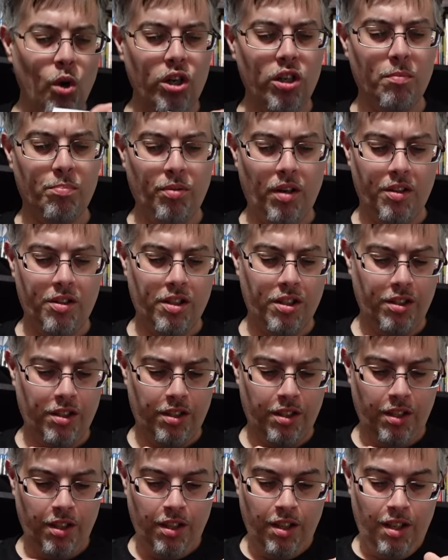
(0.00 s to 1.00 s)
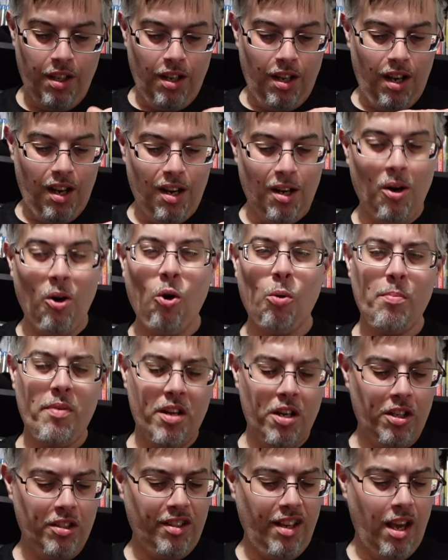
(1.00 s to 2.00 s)
Warner Brothers. Uh, Home
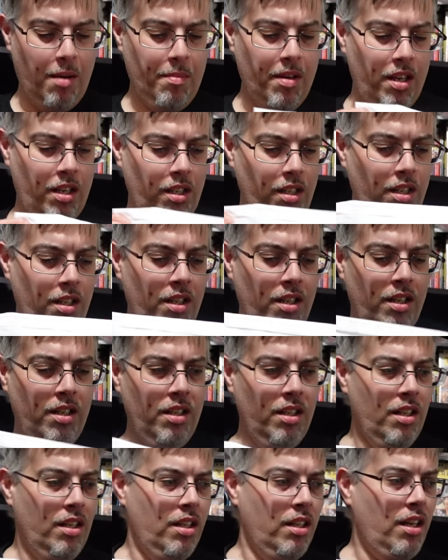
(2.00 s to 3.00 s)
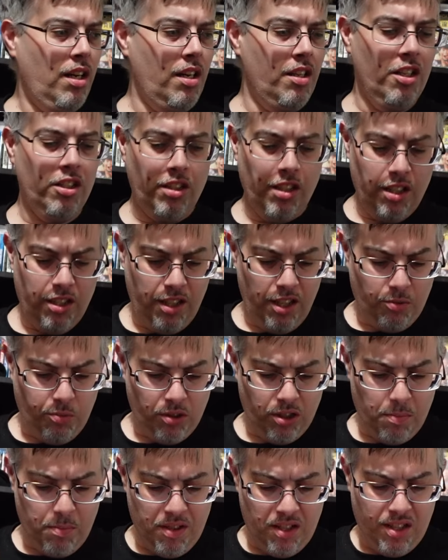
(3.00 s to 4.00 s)
Entertainment. Uh, this this
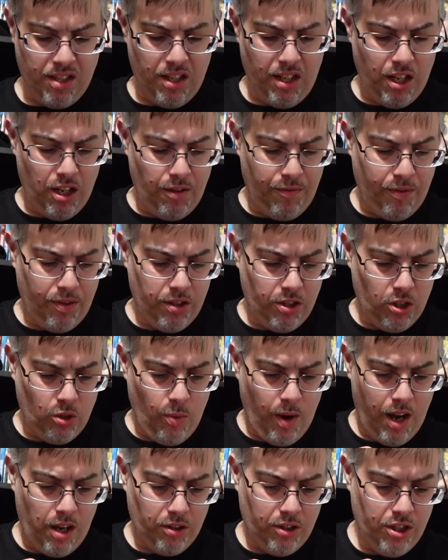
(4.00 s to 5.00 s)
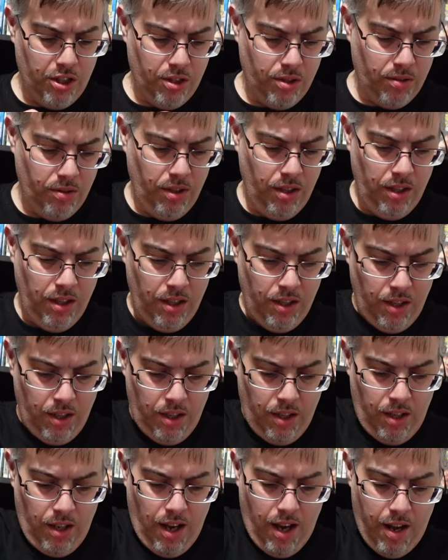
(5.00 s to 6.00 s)
one's been sitting here for a little while too.
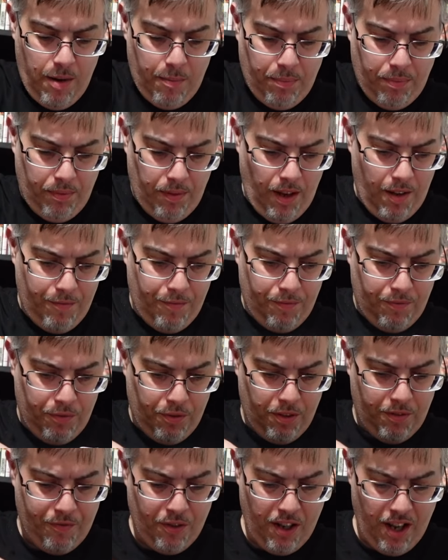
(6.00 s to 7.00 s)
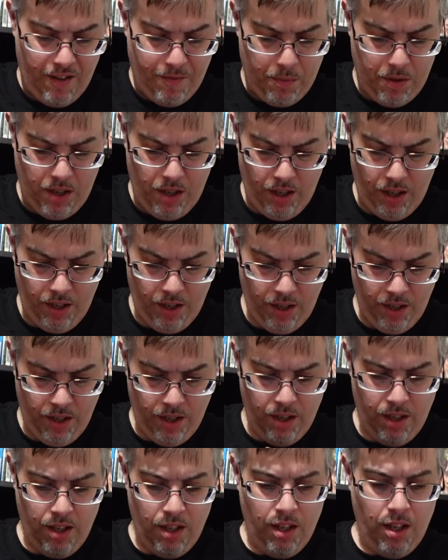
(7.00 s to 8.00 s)
I, I forgive me.
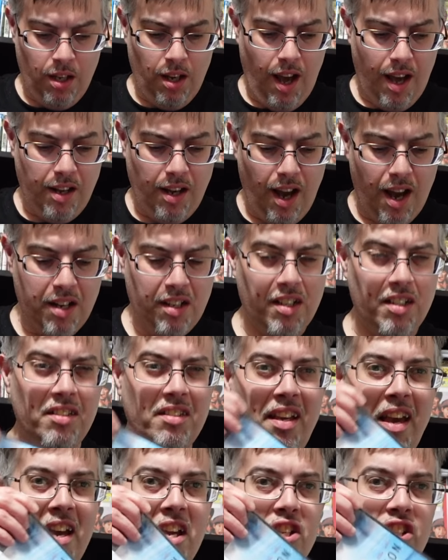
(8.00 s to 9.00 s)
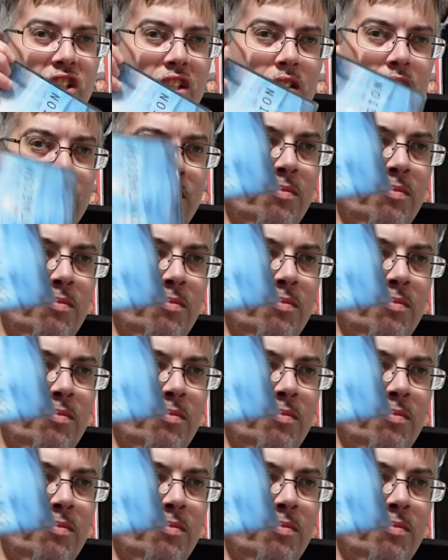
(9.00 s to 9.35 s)
I got Contagion.